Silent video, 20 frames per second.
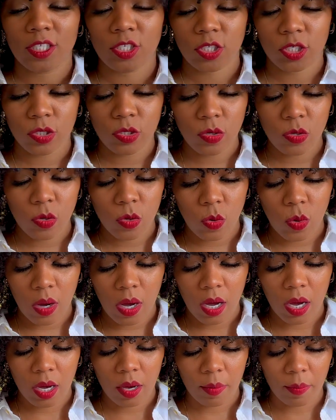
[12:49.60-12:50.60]
2
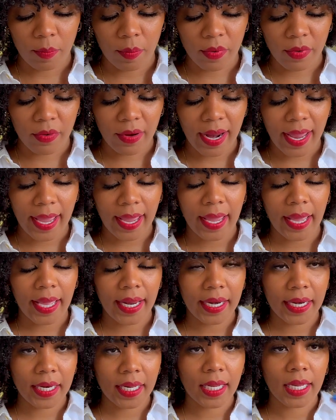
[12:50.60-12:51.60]

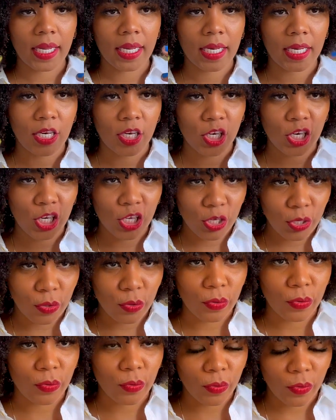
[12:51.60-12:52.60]
brand
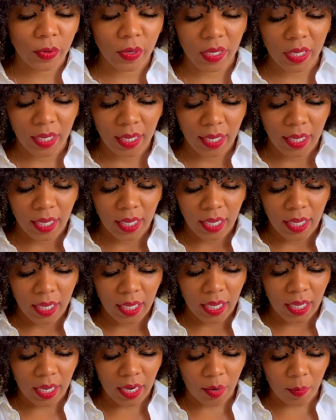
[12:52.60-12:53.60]
new
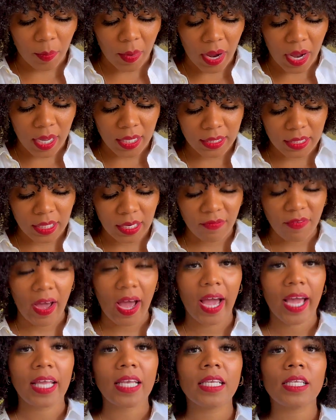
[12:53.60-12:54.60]
AirPods. And if
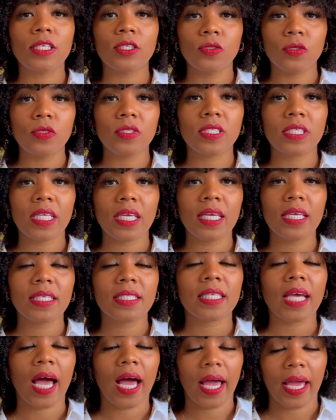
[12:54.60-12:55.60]
I lose
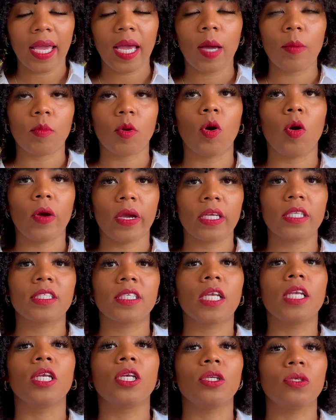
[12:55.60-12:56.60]
these, I am going
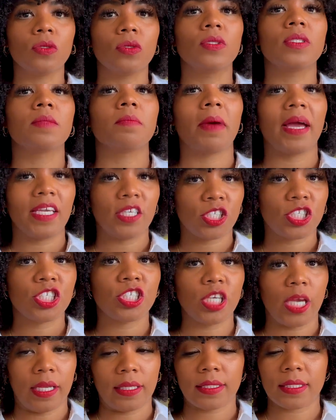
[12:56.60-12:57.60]
to lose my
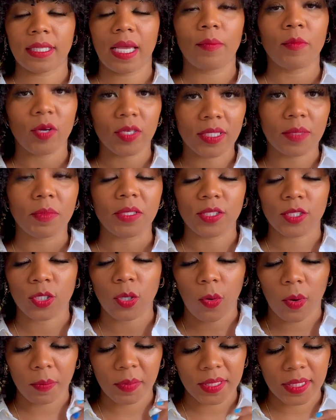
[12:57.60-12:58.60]
shits. I'm going to be
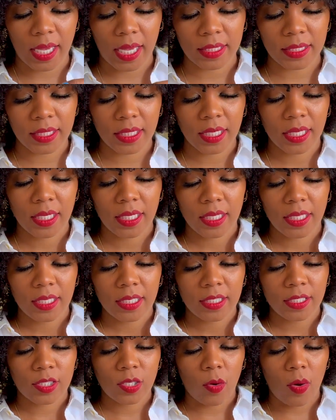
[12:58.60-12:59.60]
so upset.
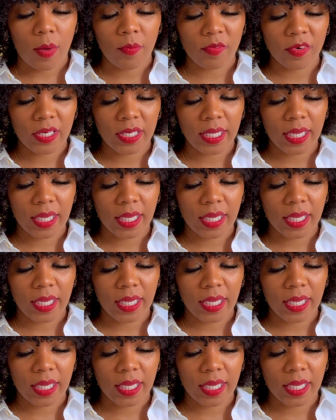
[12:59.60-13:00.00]
So I'm really